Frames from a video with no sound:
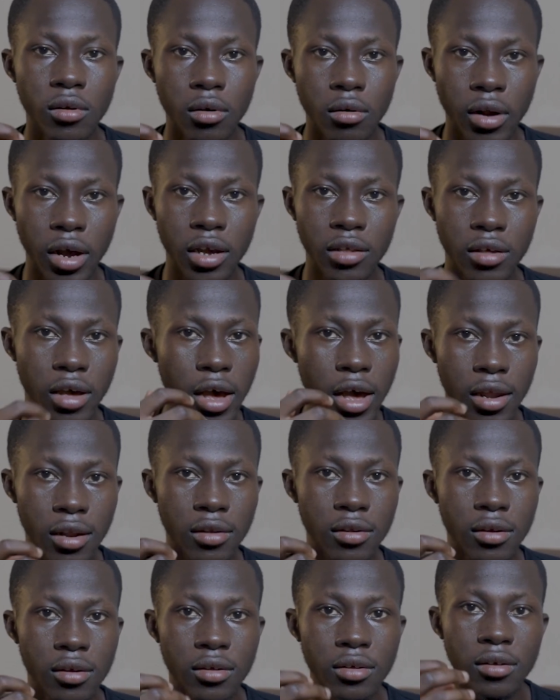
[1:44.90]
right?
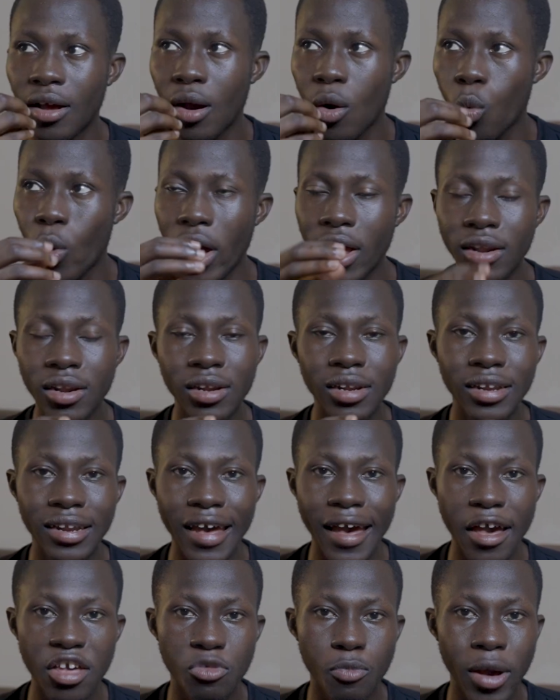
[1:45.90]
And when
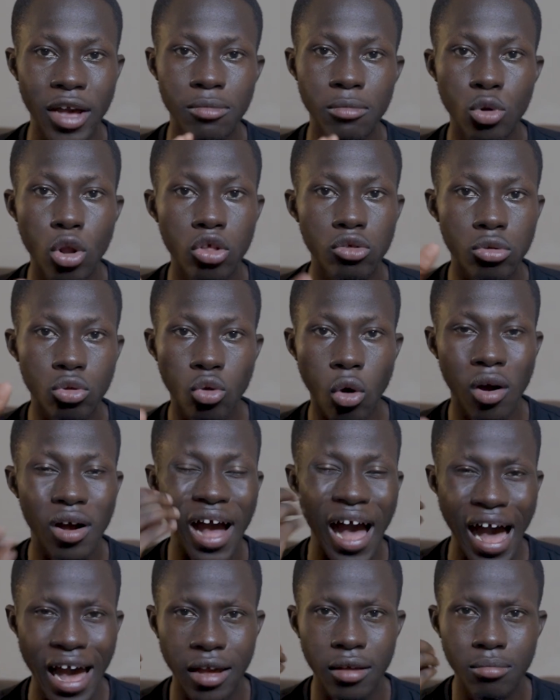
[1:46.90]
they expect me not to talk,
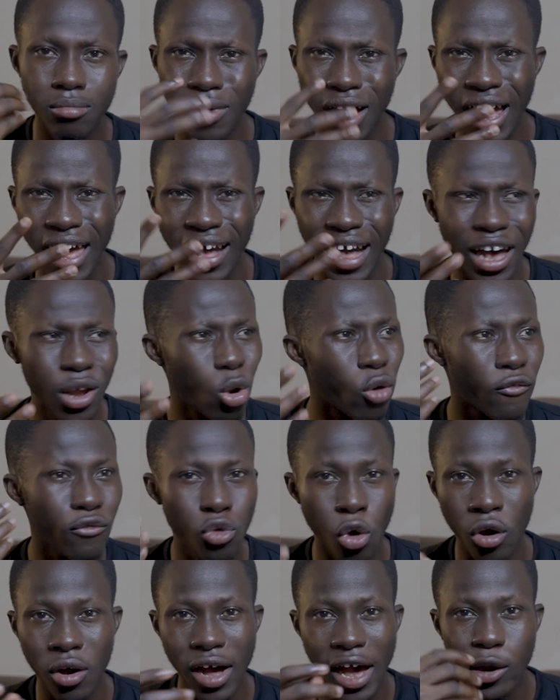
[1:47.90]
I, I kind of
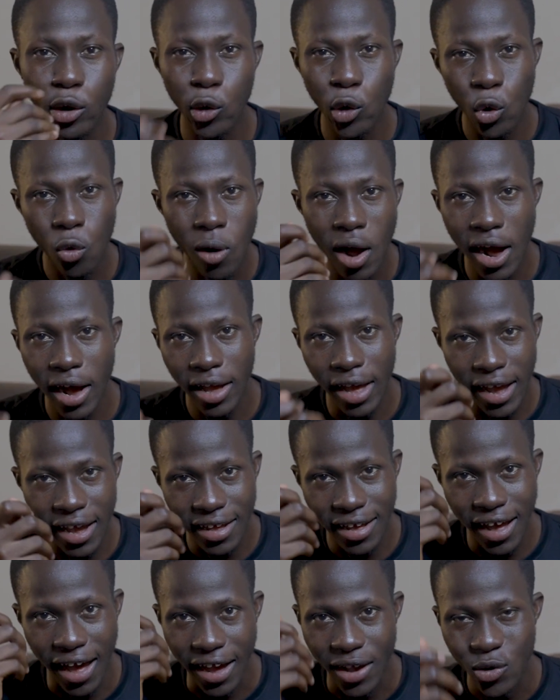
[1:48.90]
talk. I don't know why
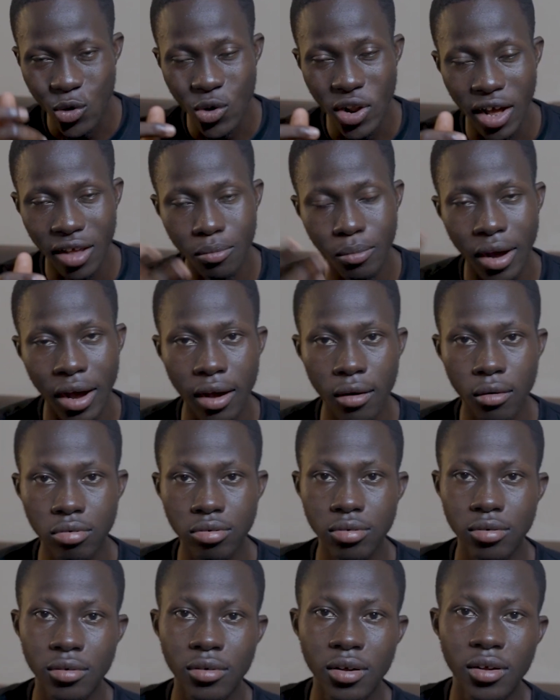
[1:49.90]
I, I do that, but
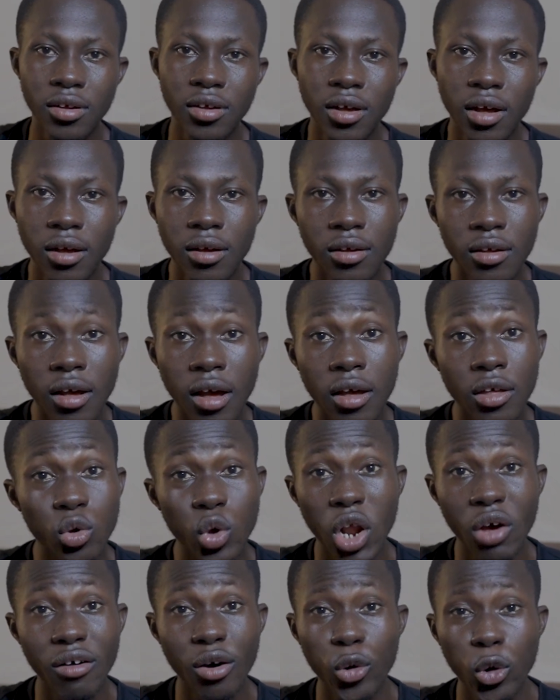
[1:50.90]
you
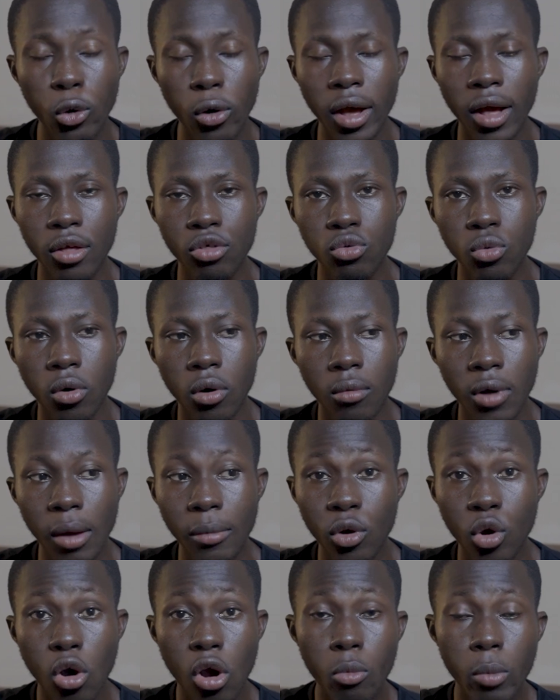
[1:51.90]
never know why as well. I
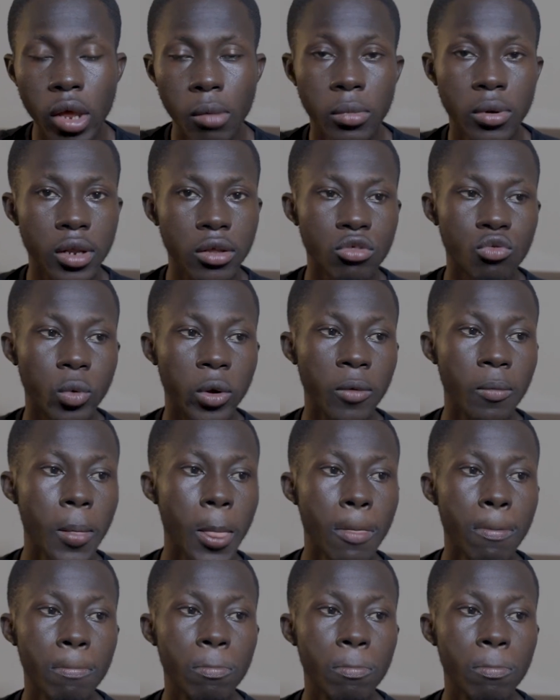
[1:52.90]
mean, God made me this way,